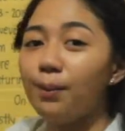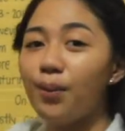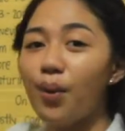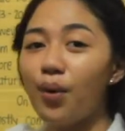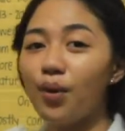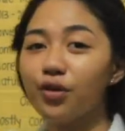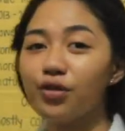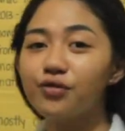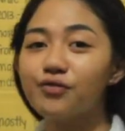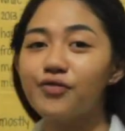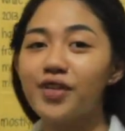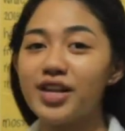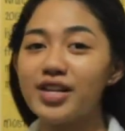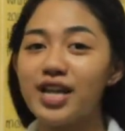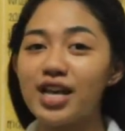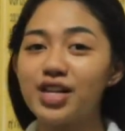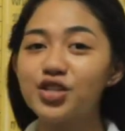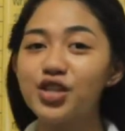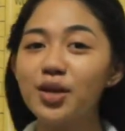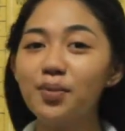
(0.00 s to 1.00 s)
both
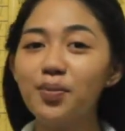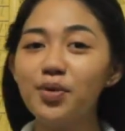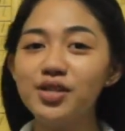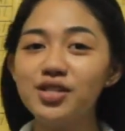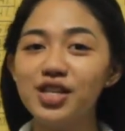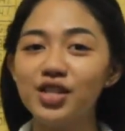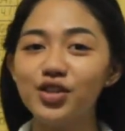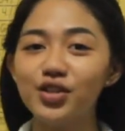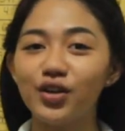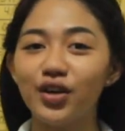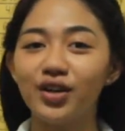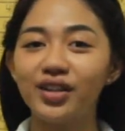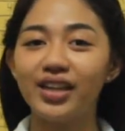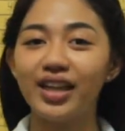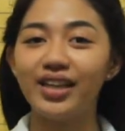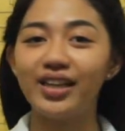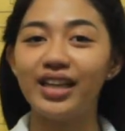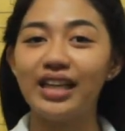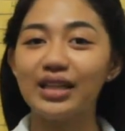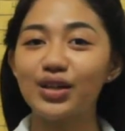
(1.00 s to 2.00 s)
financial position
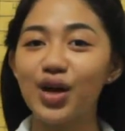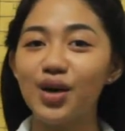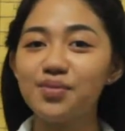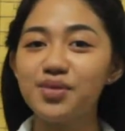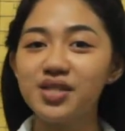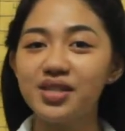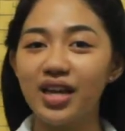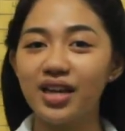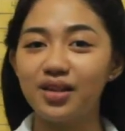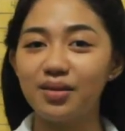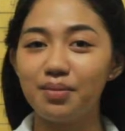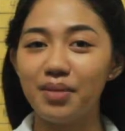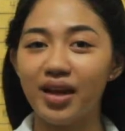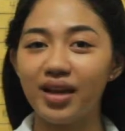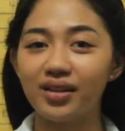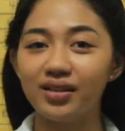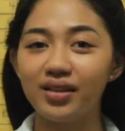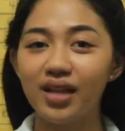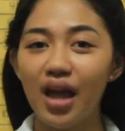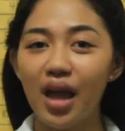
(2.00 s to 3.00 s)
and income
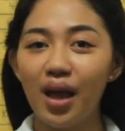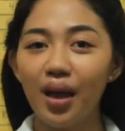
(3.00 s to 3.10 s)
statement,